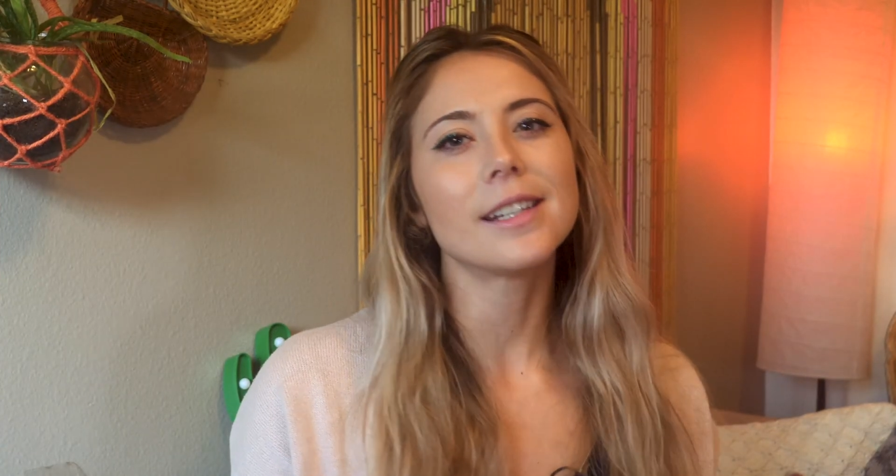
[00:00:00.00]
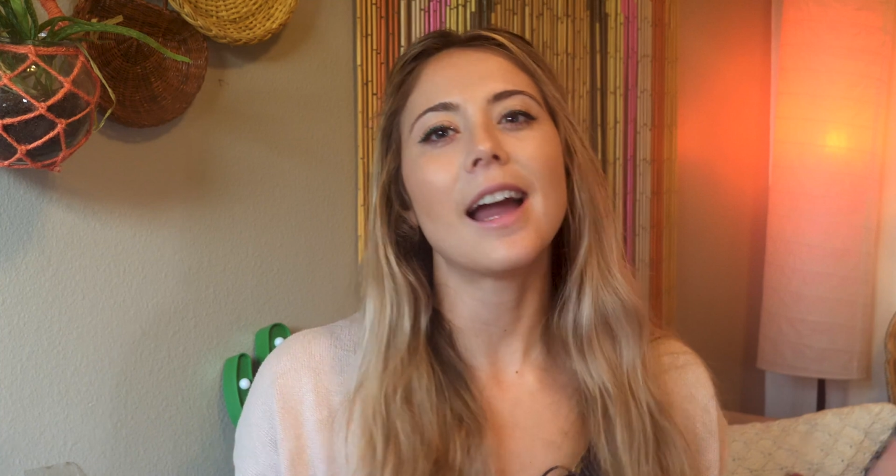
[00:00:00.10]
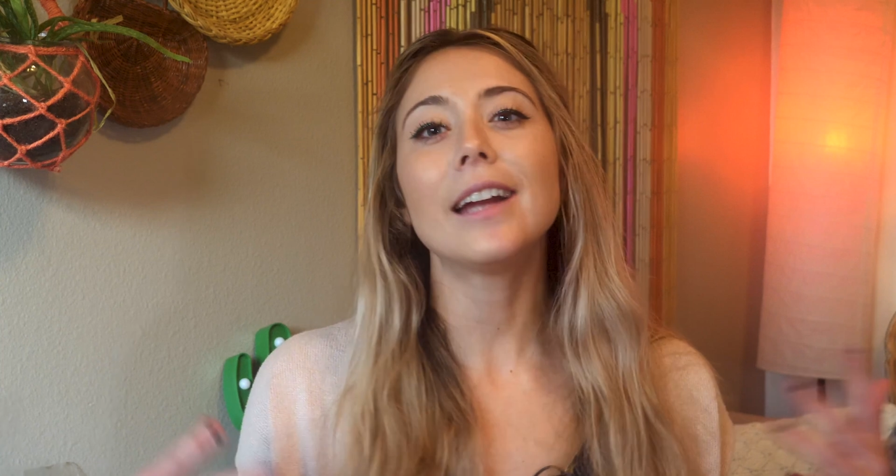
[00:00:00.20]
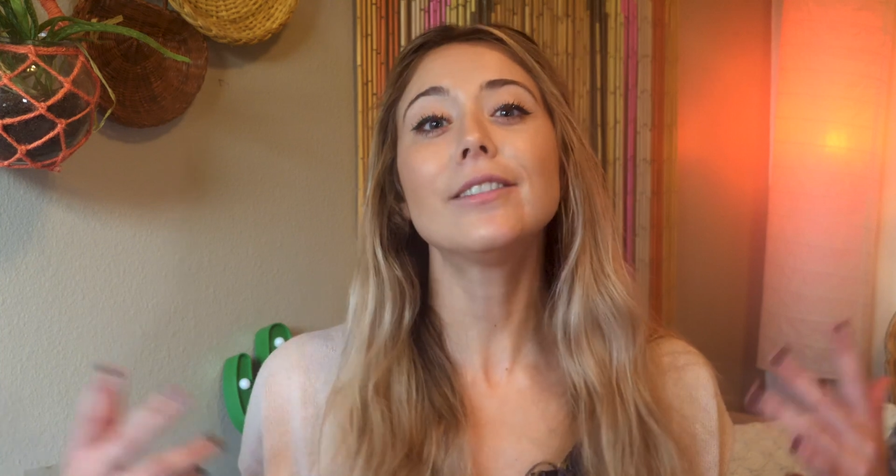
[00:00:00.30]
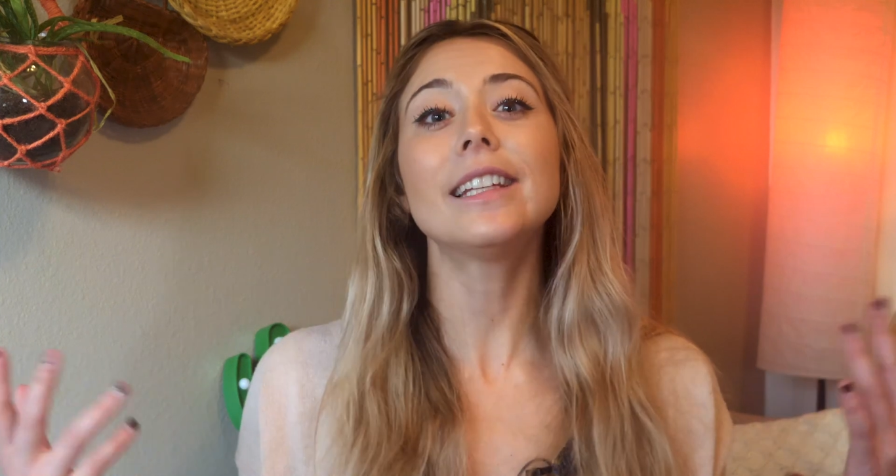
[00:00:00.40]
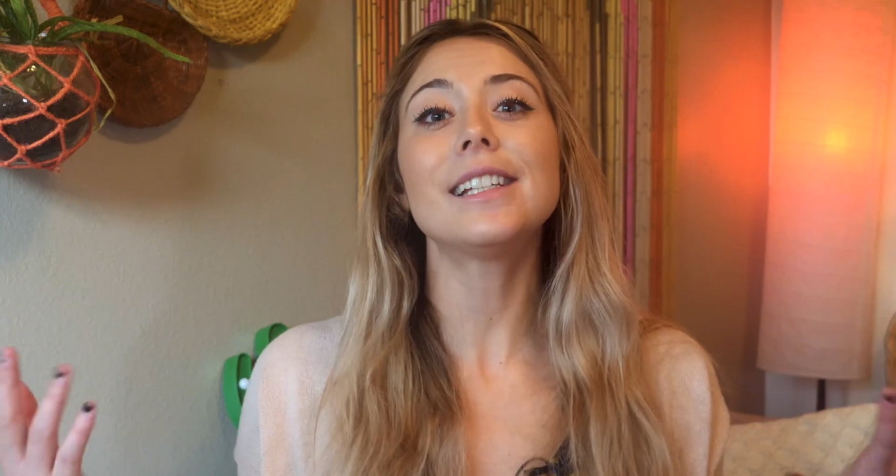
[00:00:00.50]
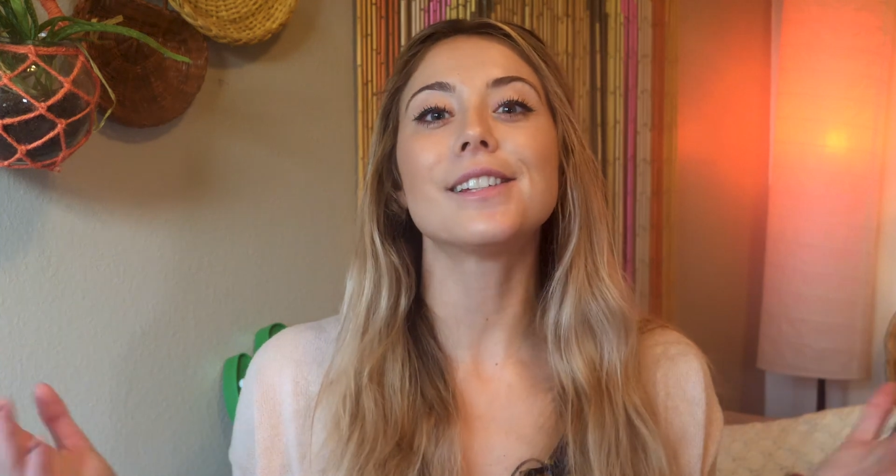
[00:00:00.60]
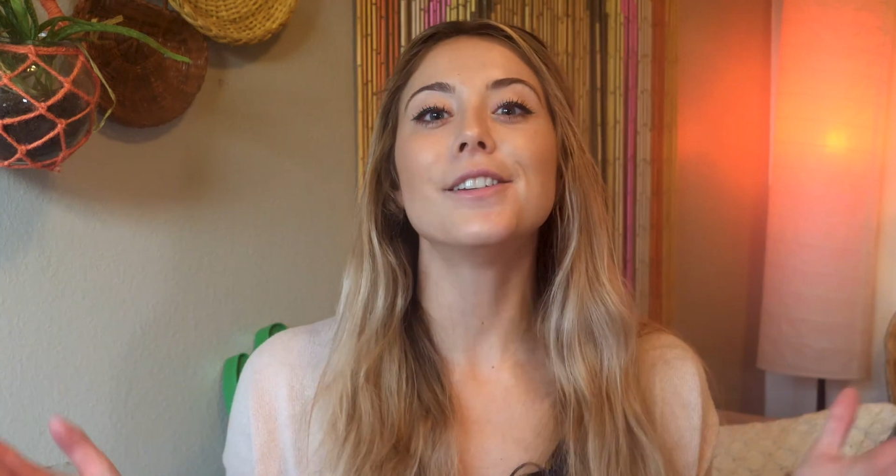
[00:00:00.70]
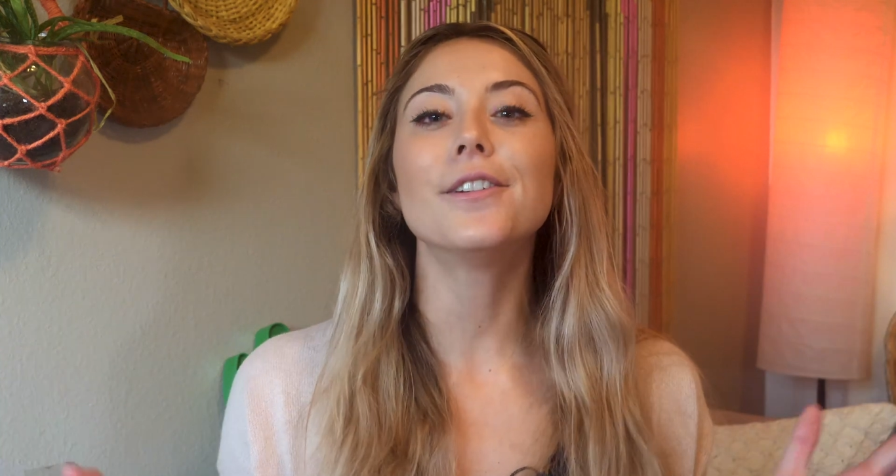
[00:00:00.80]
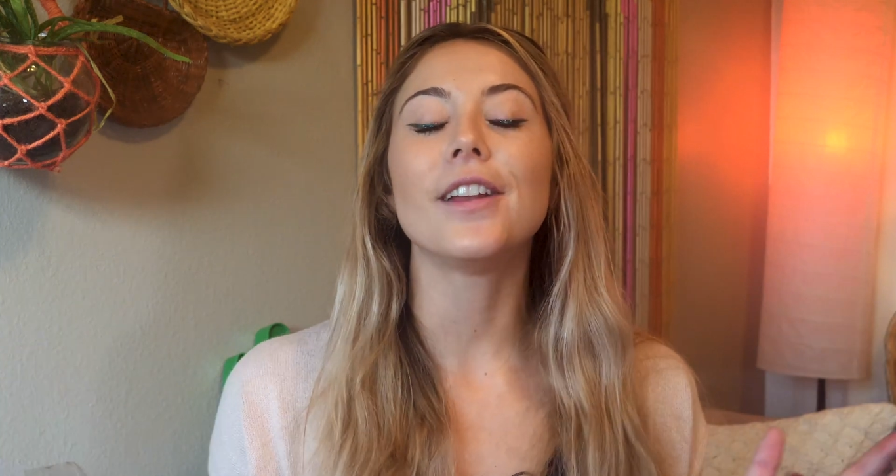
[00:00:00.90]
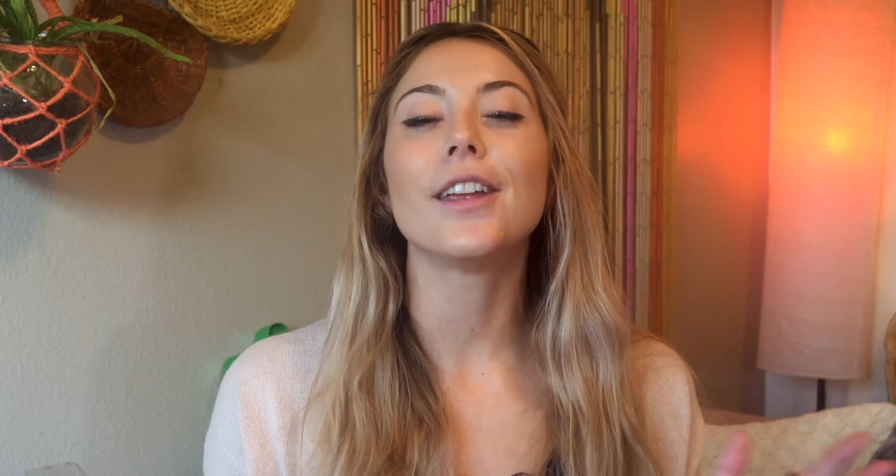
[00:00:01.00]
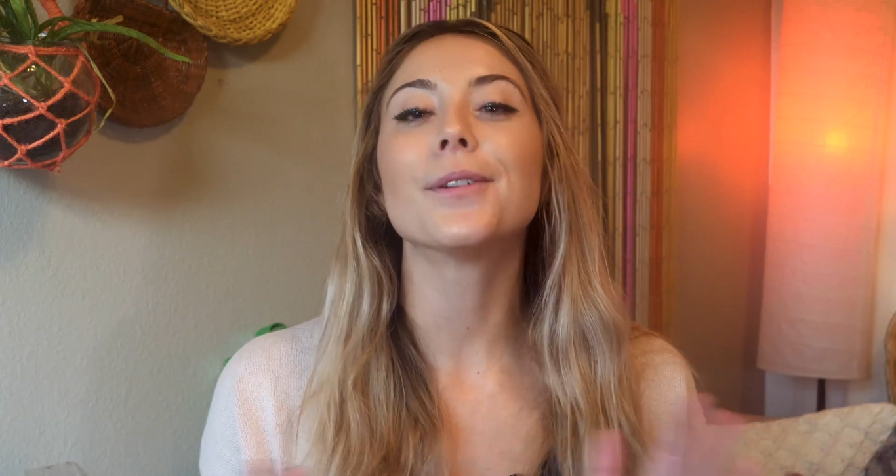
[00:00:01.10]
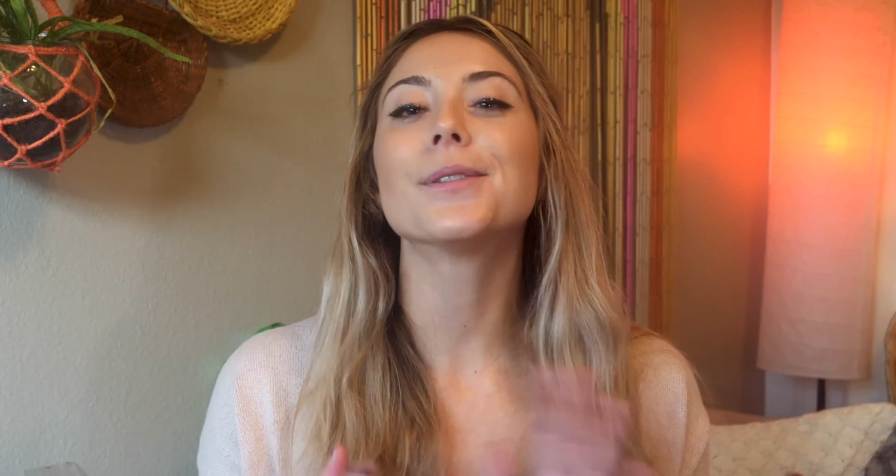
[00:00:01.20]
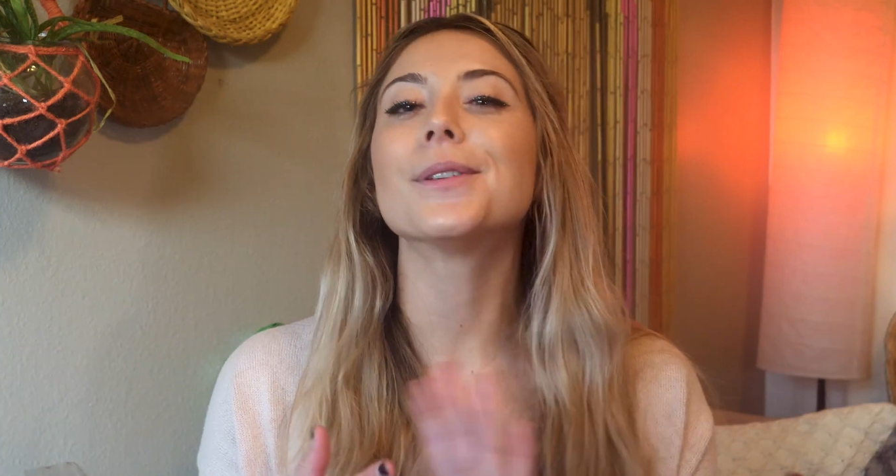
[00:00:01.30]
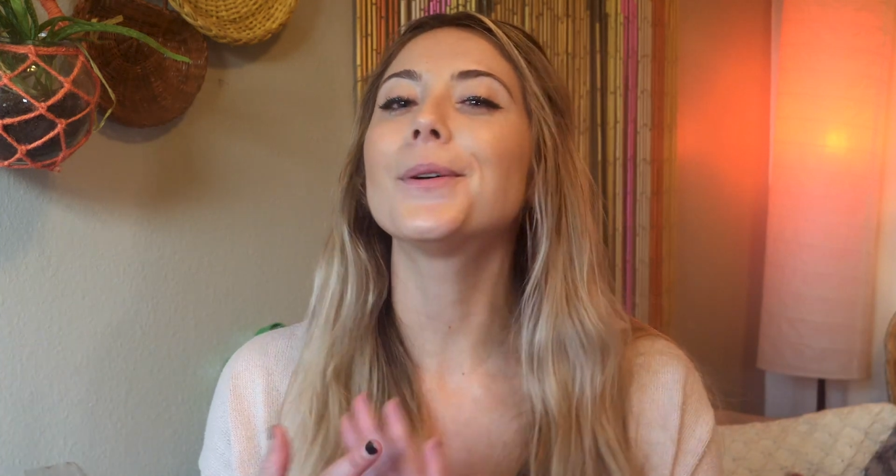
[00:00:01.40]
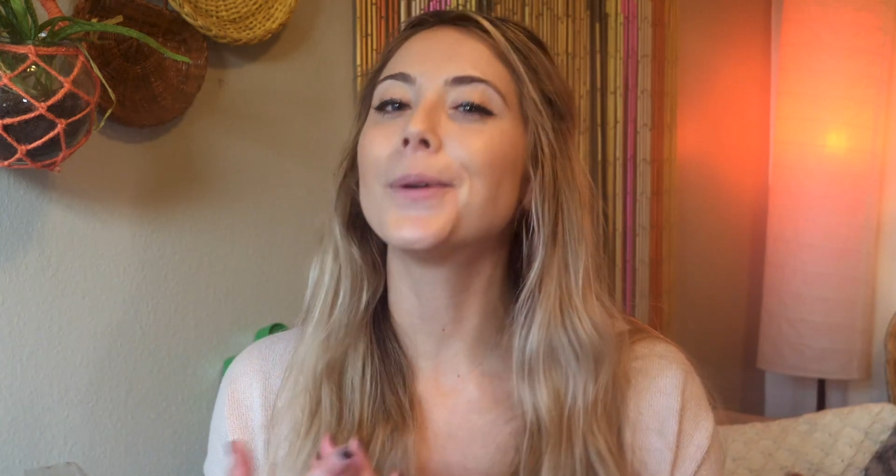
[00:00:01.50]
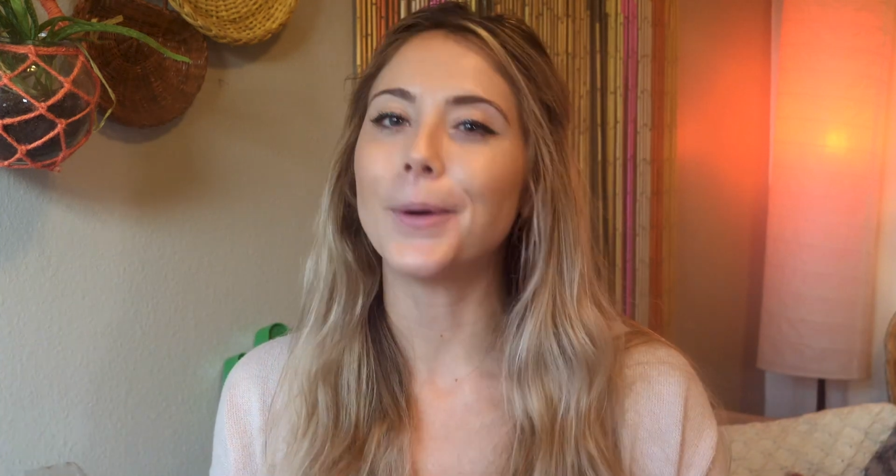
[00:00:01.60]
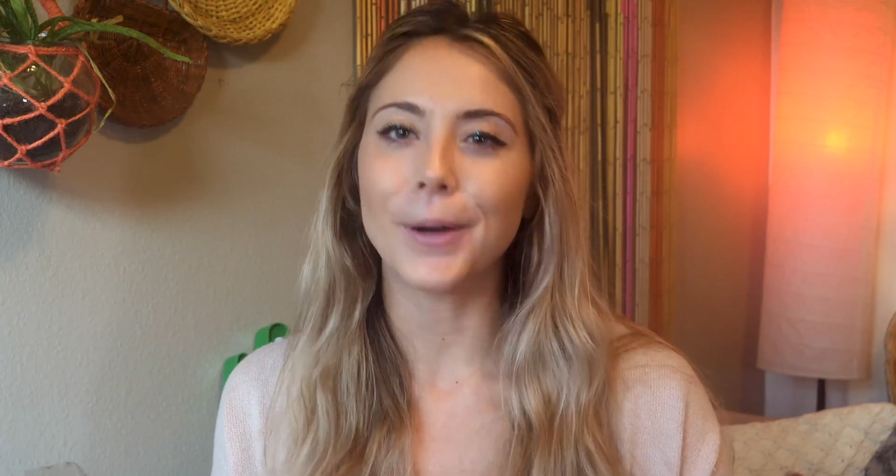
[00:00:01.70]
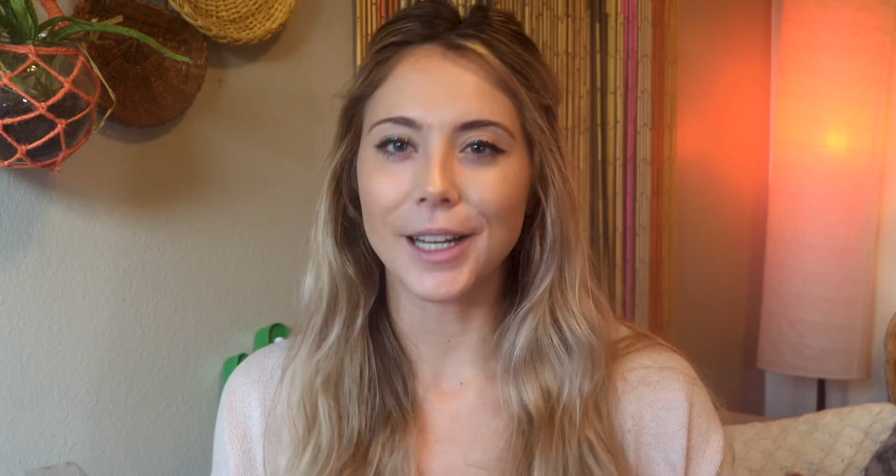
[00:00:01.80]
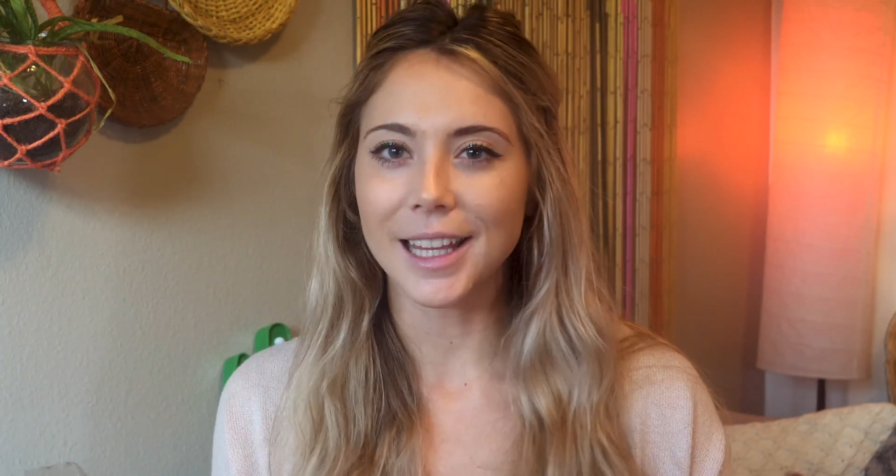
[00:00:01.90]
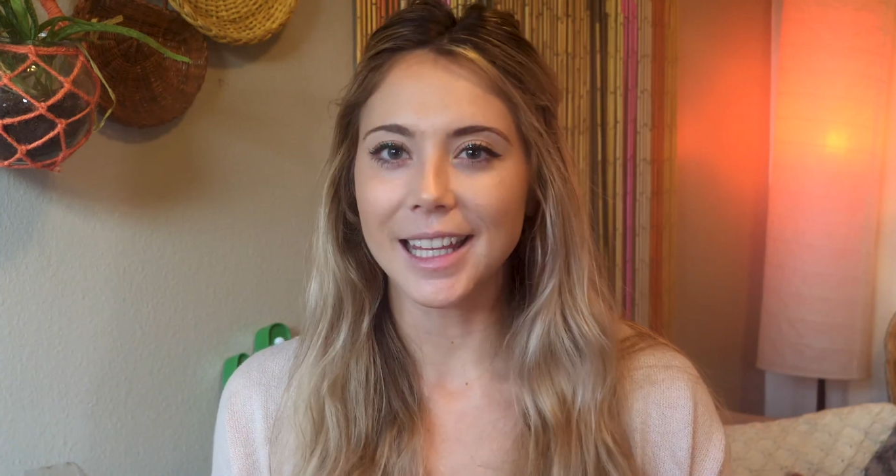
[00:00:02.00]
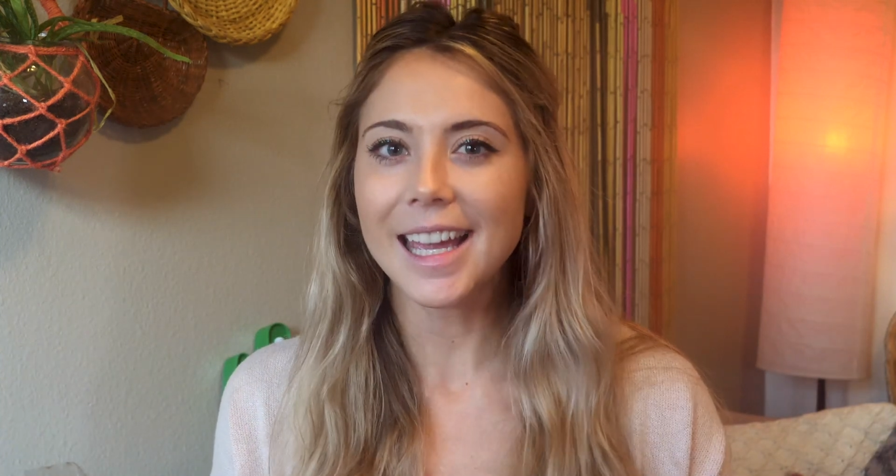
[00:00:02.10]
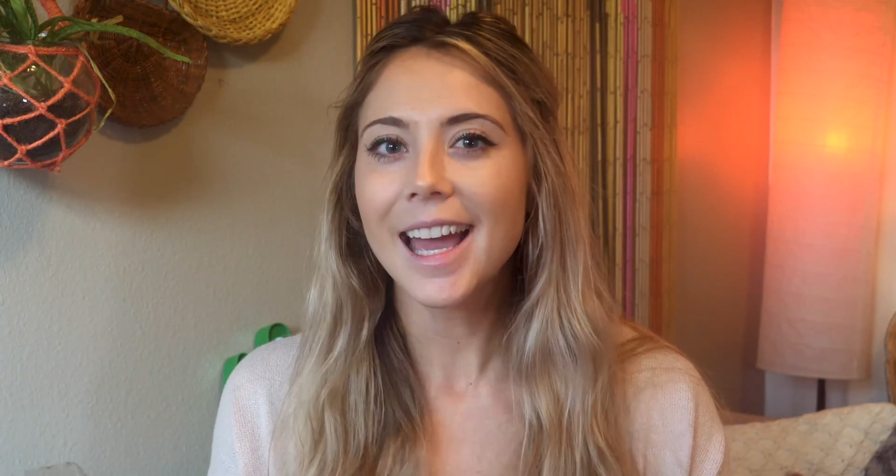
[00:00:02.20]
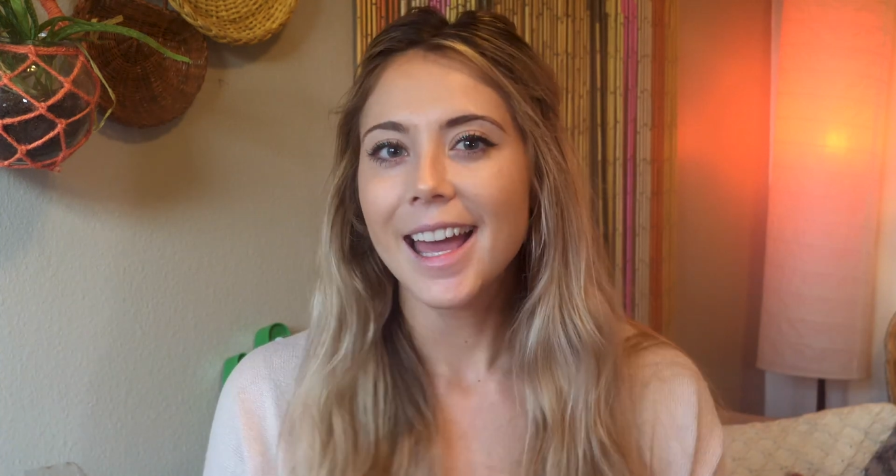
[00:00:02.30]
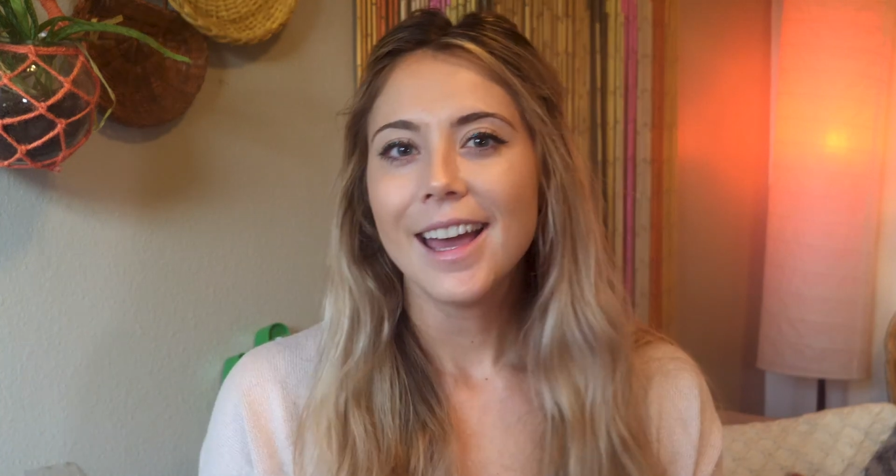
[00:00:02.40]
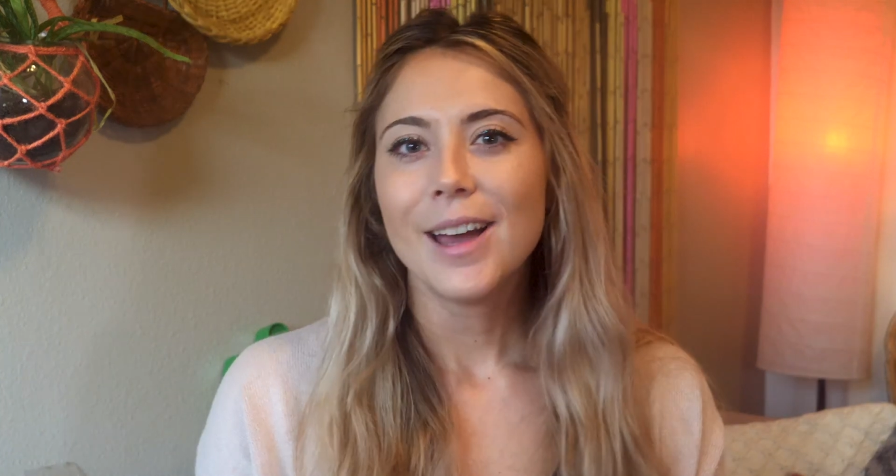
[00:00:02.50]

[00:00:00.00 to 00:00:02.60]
and I release new videos accordingly.